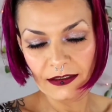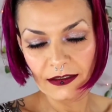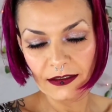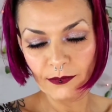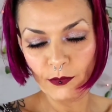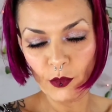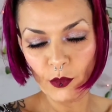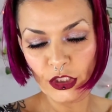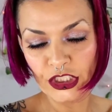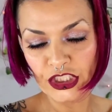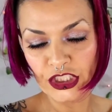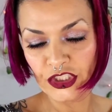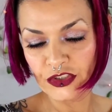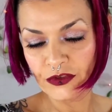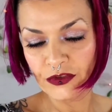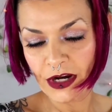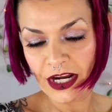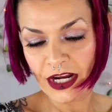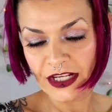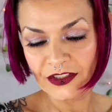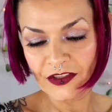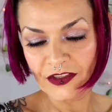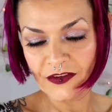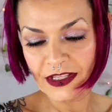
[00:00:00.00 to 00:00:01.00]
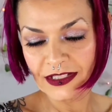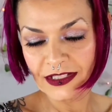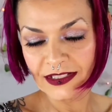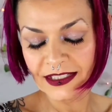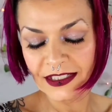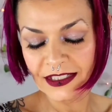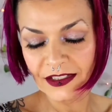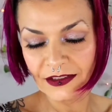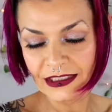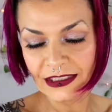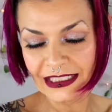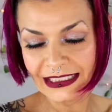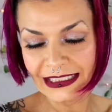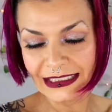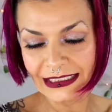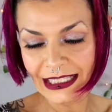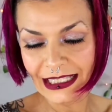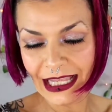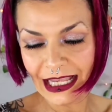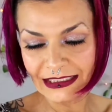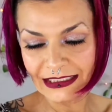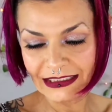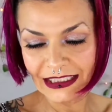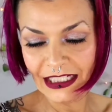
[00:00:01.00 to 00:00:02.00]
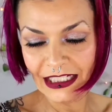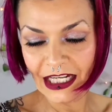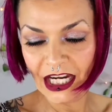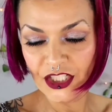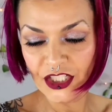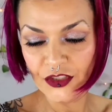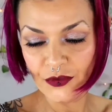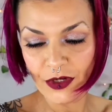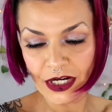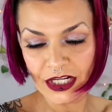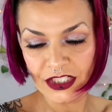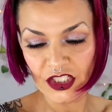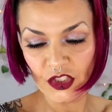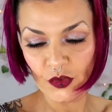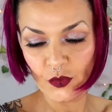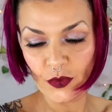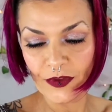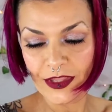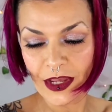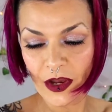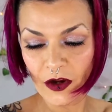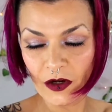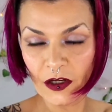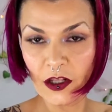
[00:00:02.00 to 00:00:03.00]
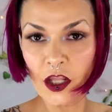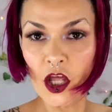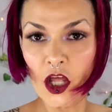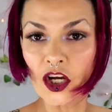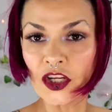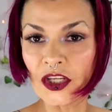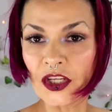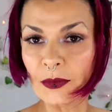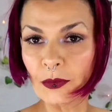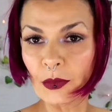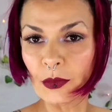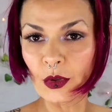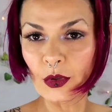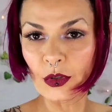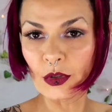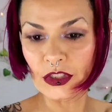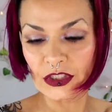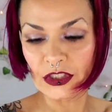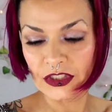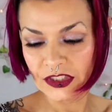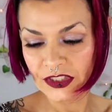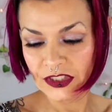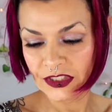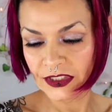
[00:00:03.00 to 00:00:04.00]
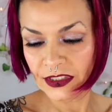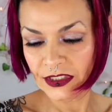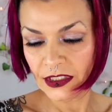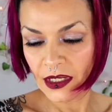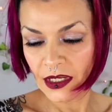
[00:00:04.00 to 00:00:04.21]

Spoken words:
moisturizer that seals in lasting hydration without clogging pores.